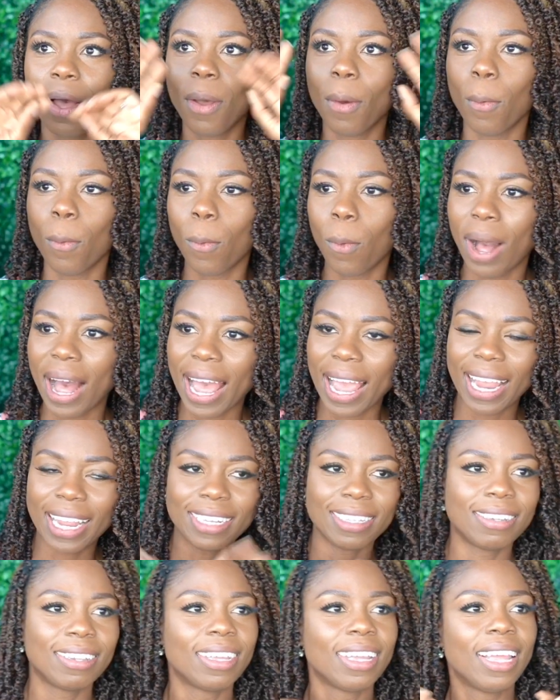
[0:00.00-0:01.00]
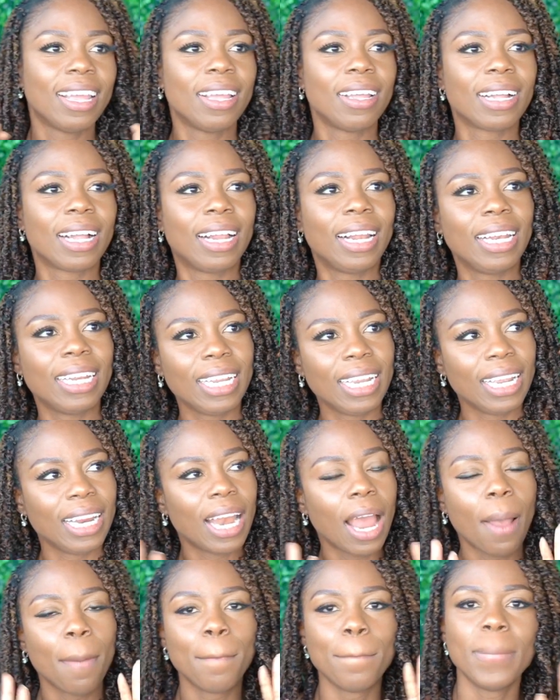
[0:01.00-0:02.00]
White,
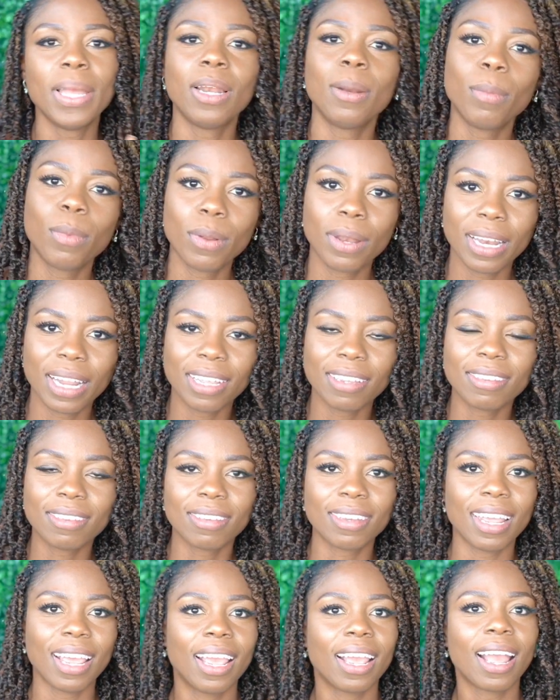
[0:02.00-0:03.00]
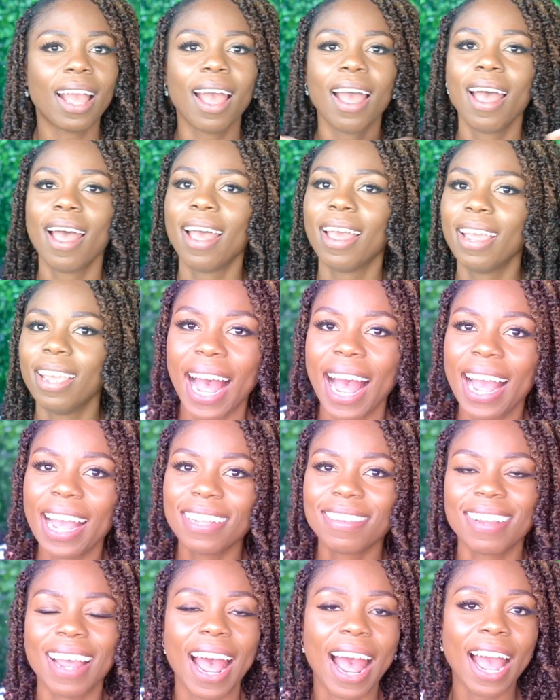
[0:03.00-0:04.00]
clean, minimalistic.
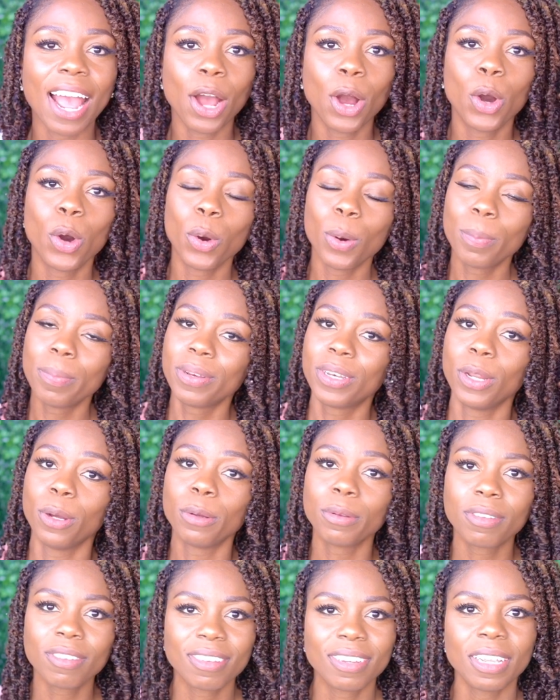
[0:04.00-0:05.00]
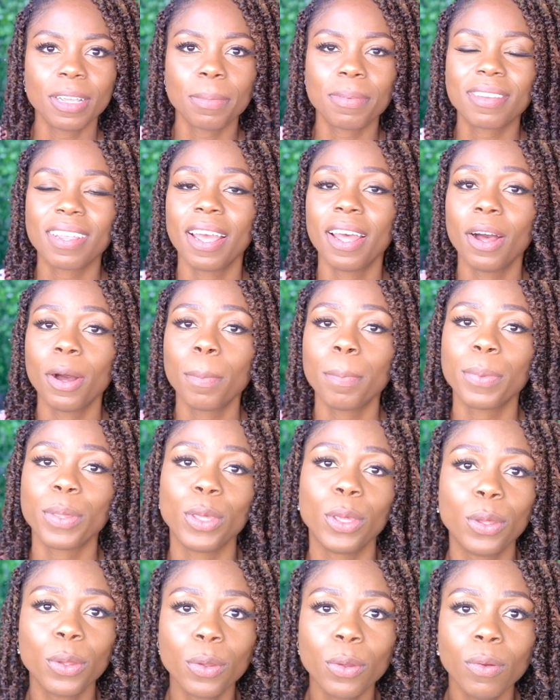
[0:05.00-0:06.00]
Guys, I hope those tips help
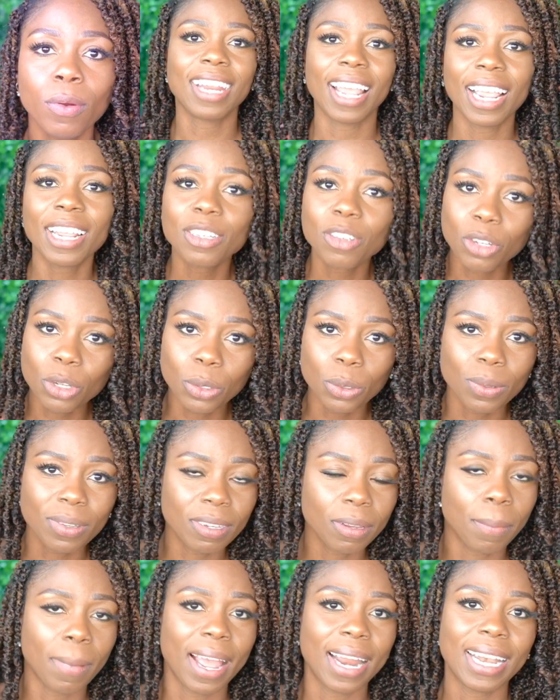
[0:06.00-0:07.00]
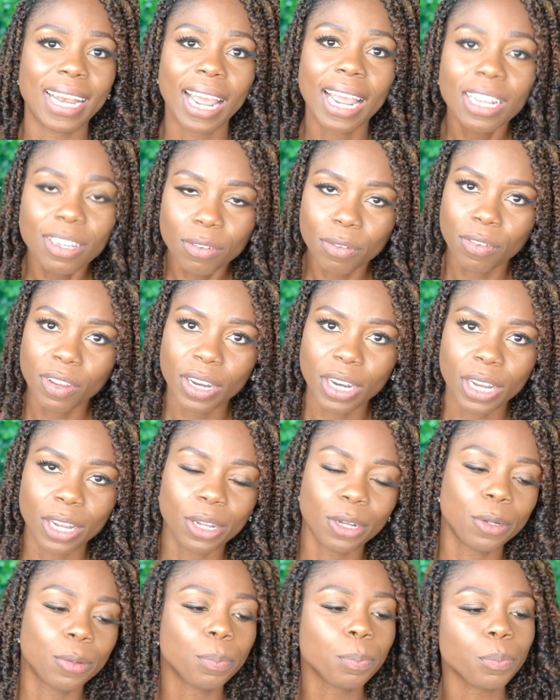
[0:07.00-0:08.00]
you. Stay tuned to my next
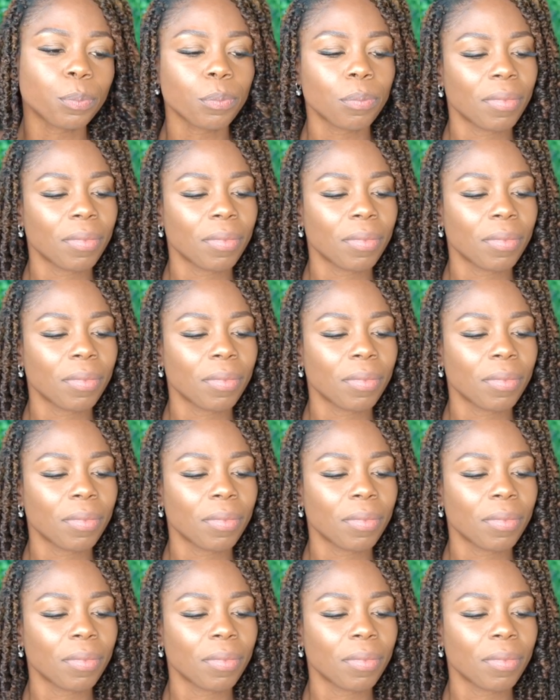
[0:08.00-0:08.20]
video.